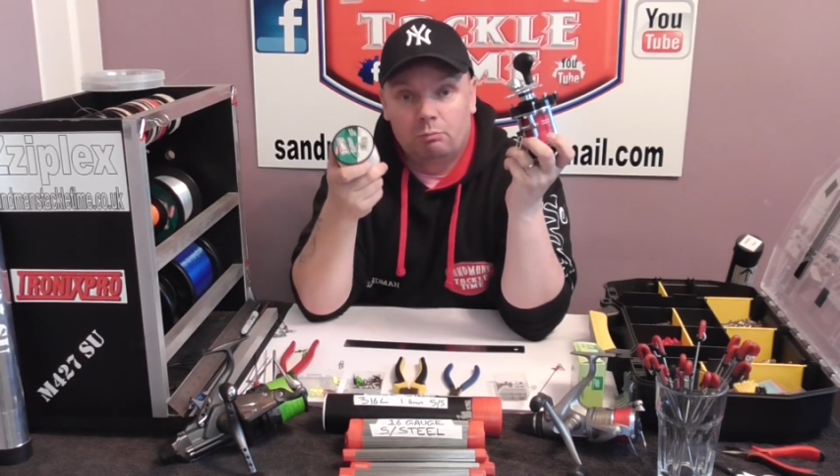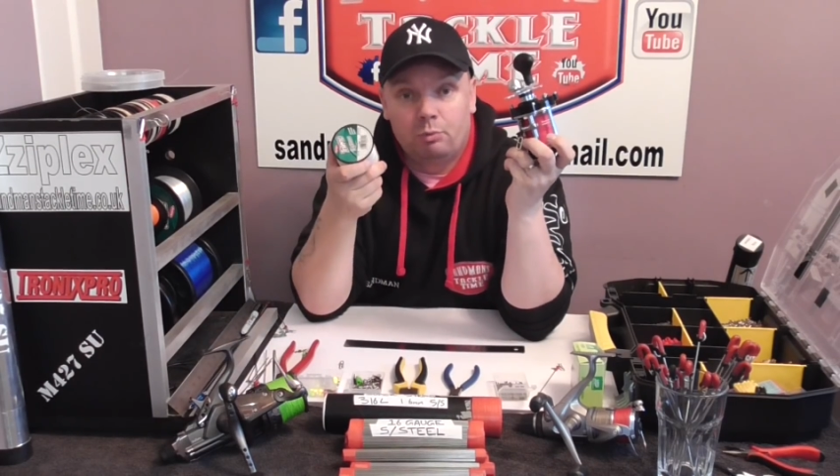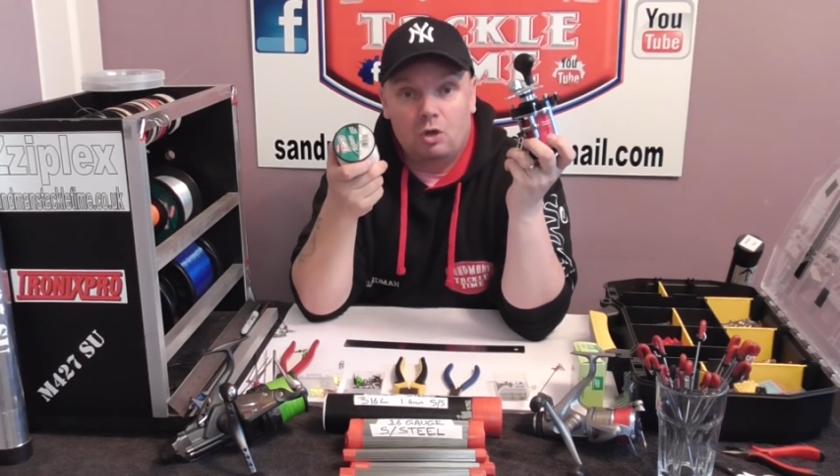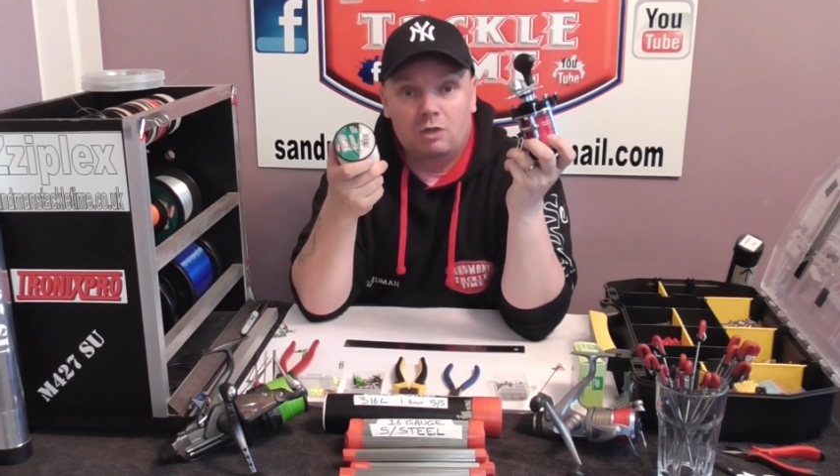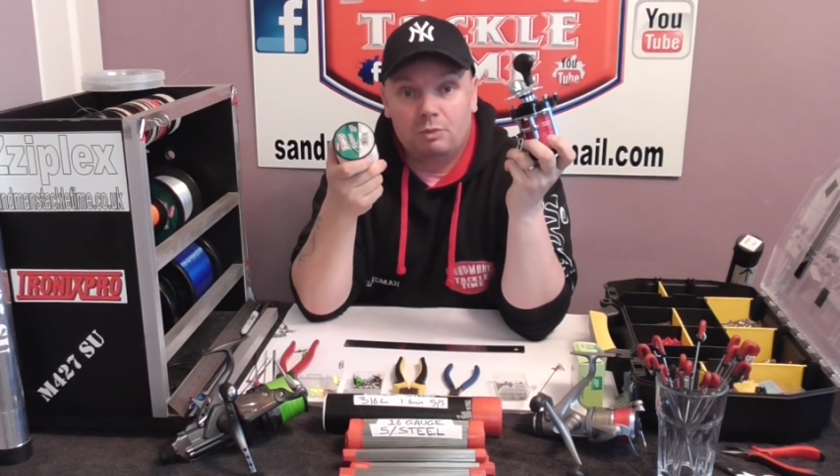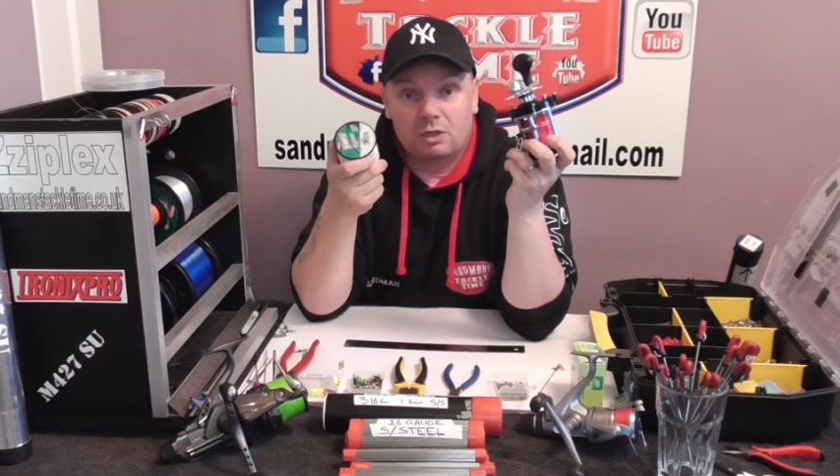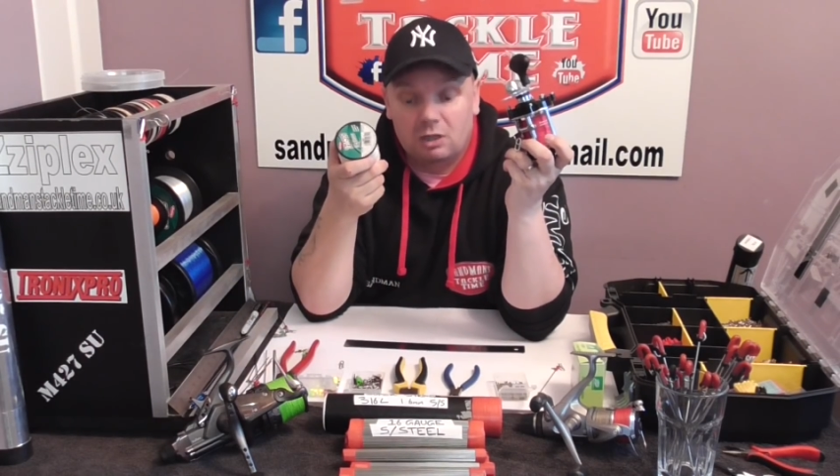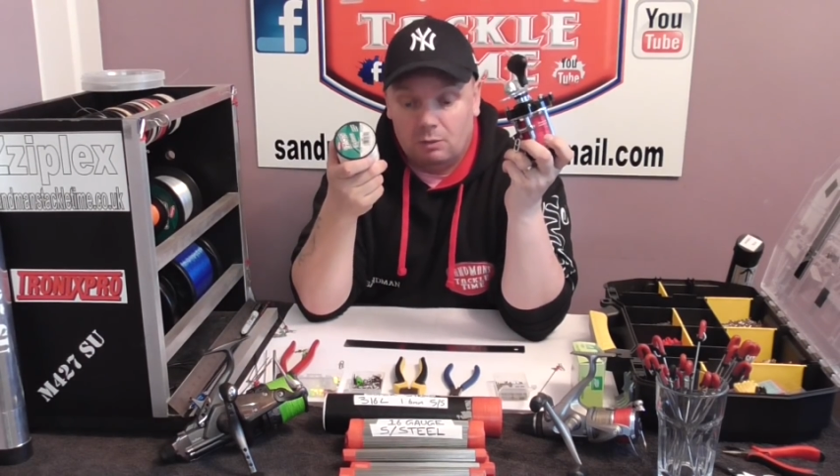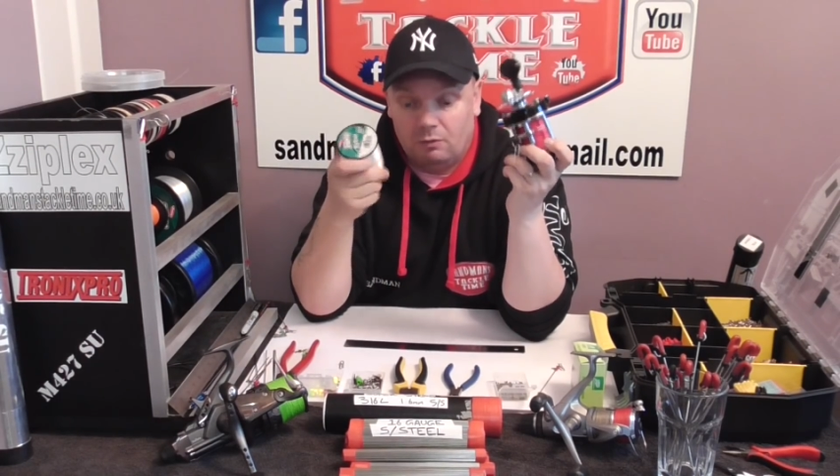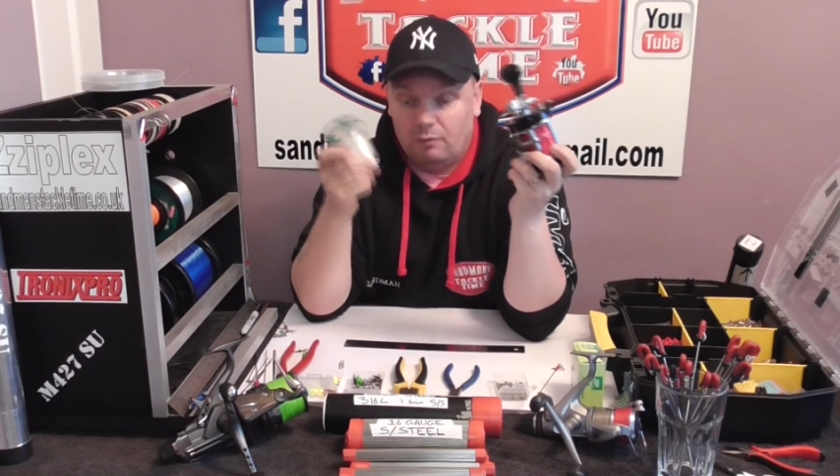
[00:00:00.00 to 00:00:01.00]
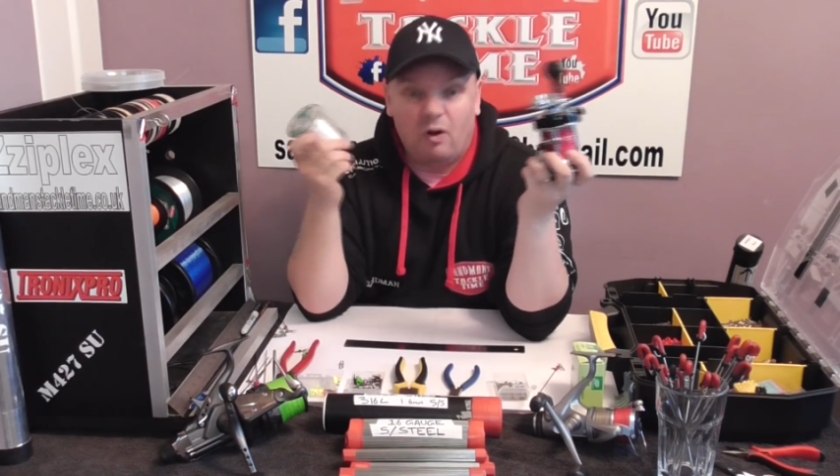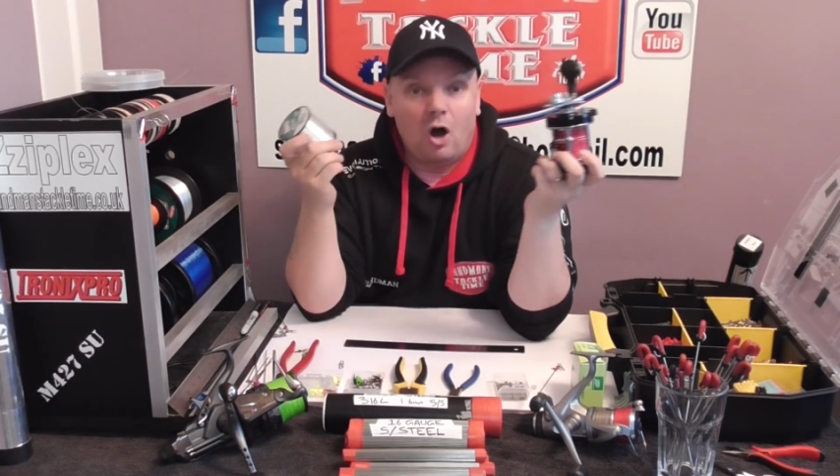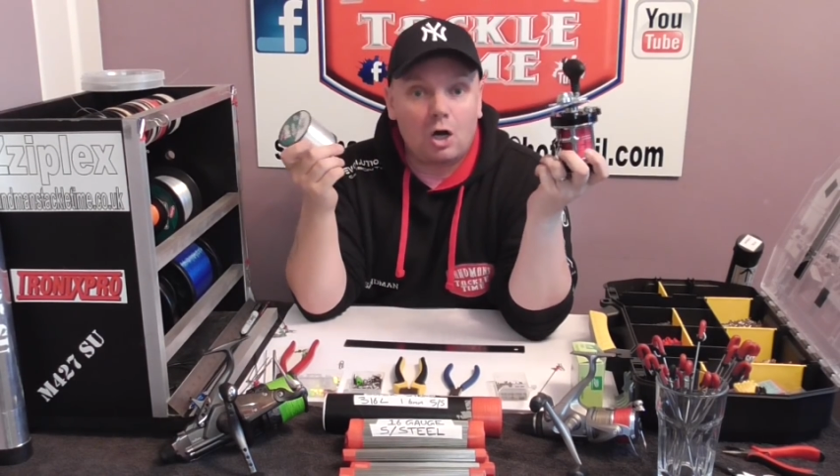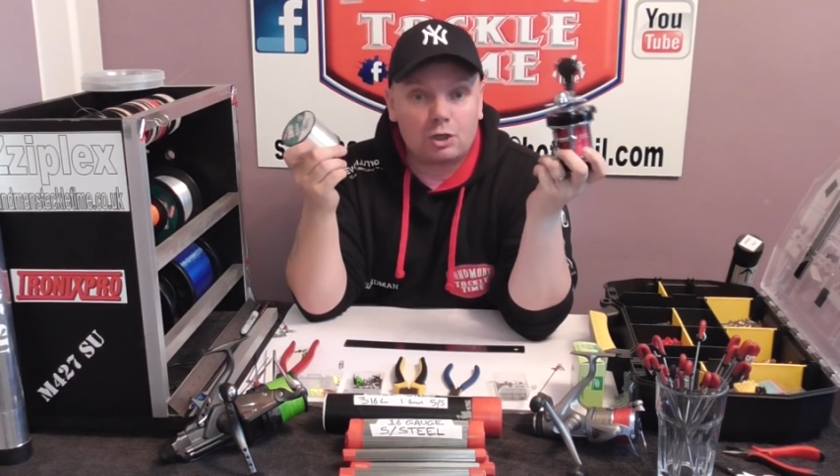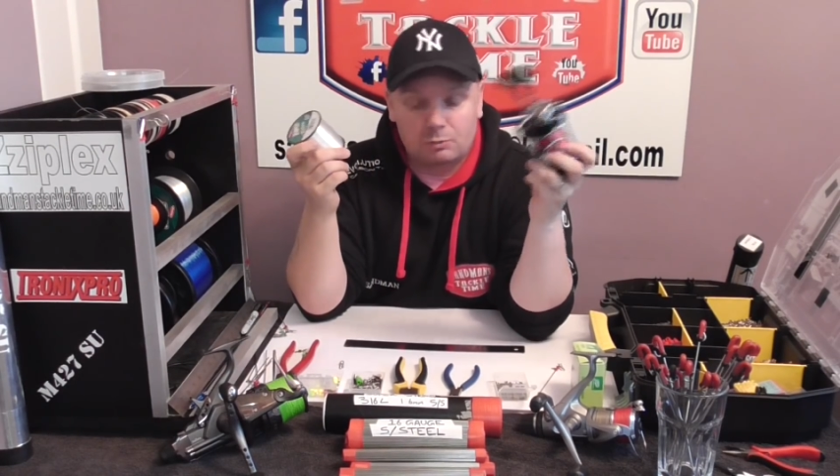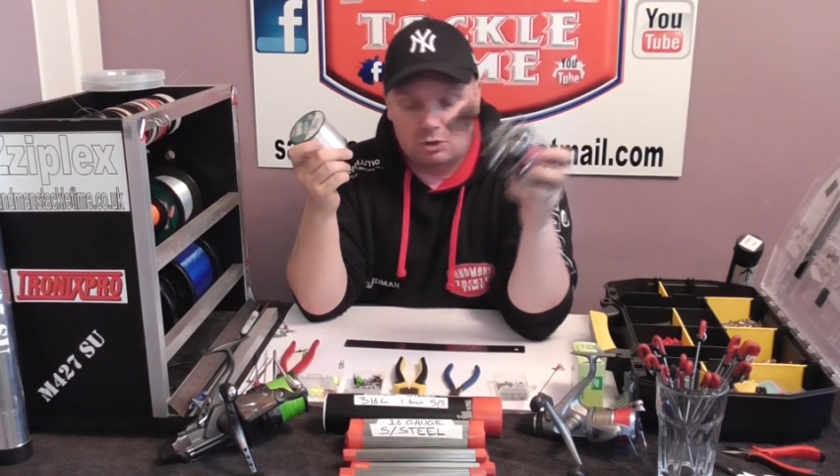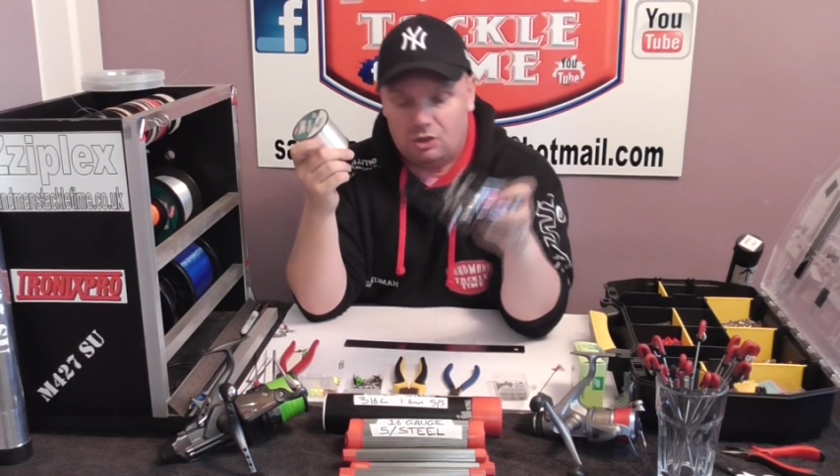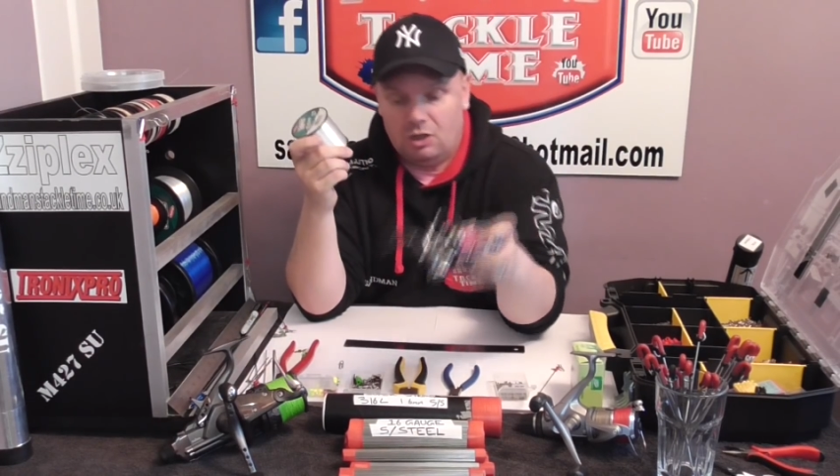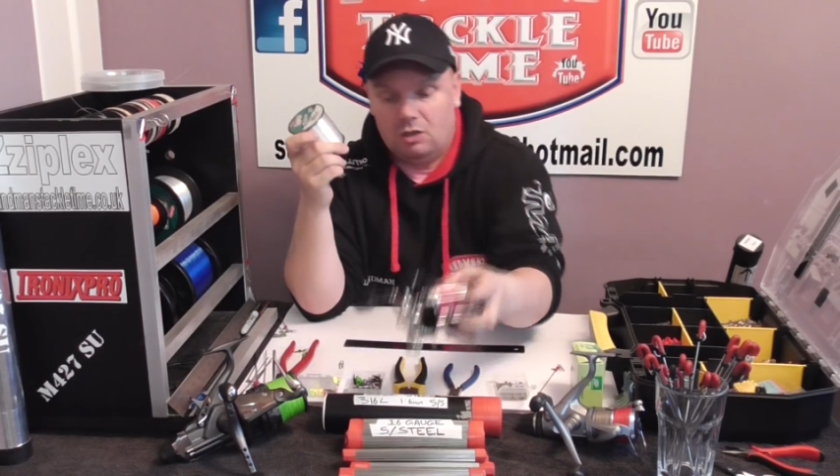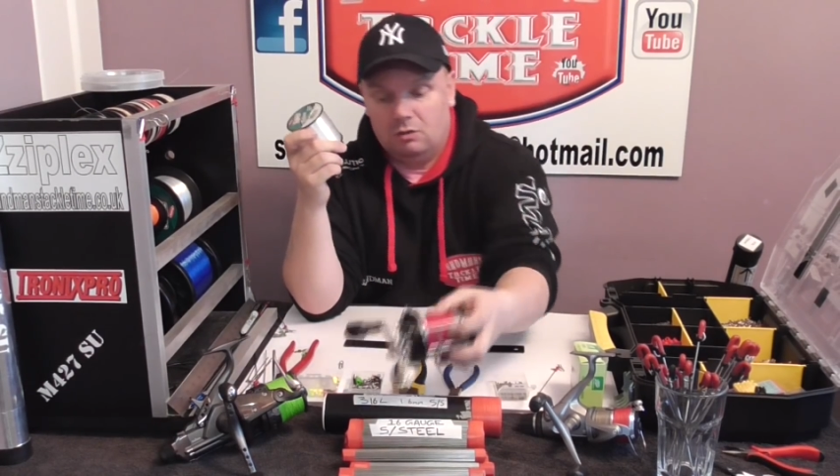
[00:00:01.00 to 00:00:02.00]
Bertie big game, for argument's
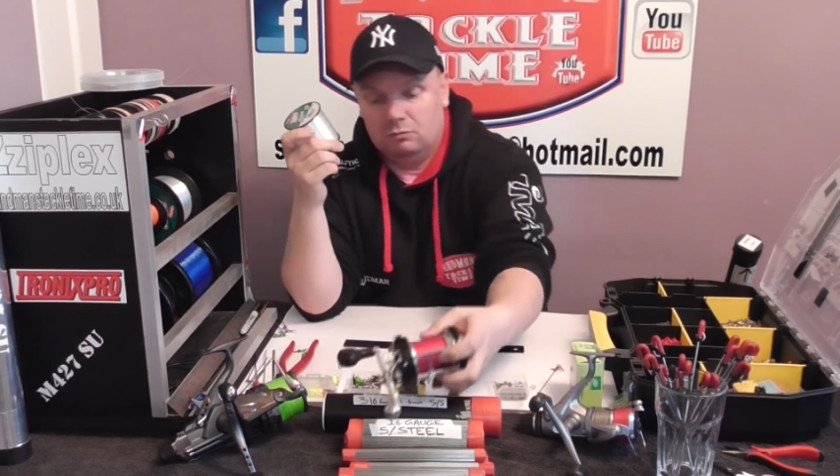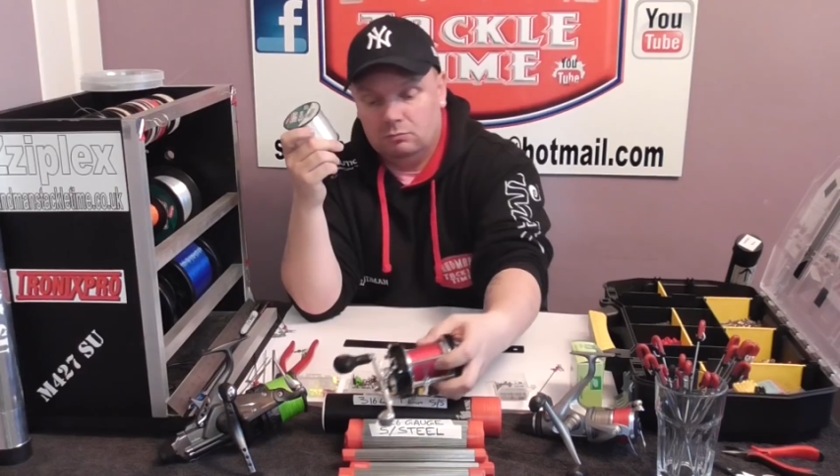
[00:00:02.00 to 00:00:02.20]
sake.